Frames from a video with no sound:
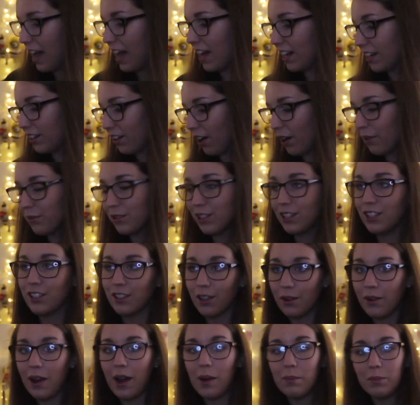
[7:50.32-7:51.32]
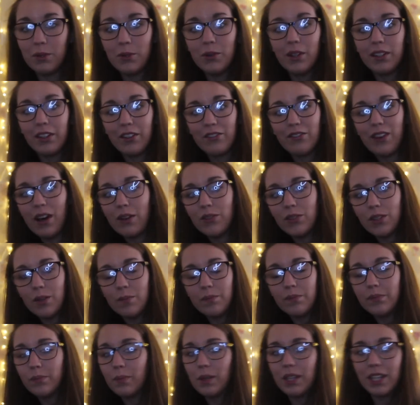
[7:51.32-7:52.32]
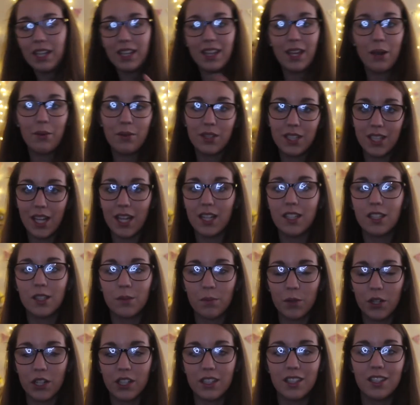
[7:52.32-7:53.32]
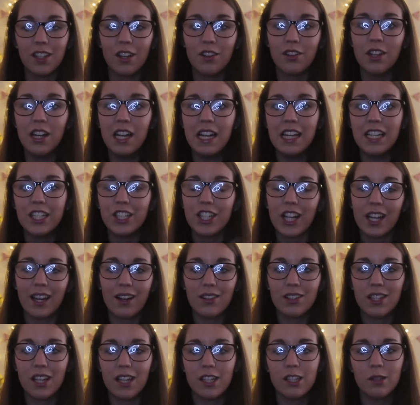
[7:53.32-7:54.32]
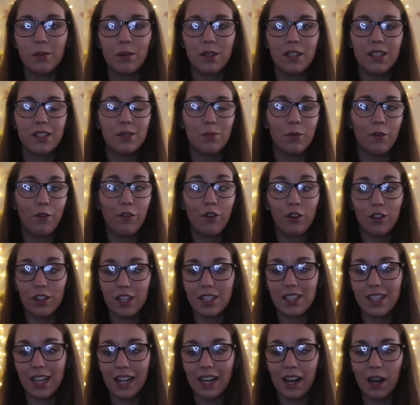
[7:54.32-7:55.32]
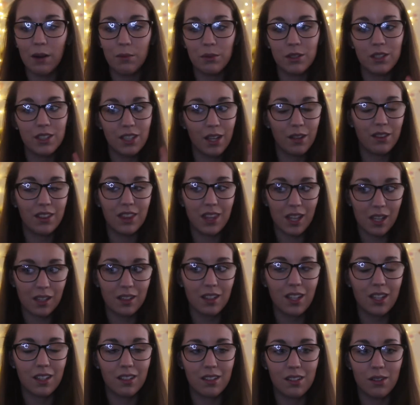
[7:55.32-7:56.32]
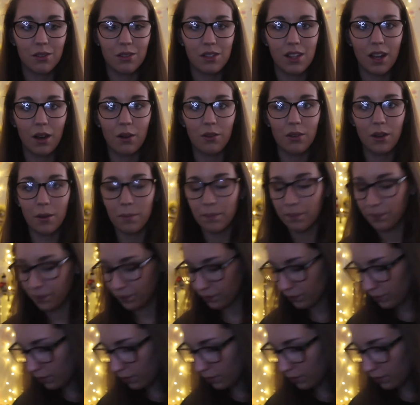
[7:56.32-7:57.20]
And I was so happy when I found them. But yeah, they were Sainsbury's, so check out Sainsbury's before they sell out, because I think they still sell them.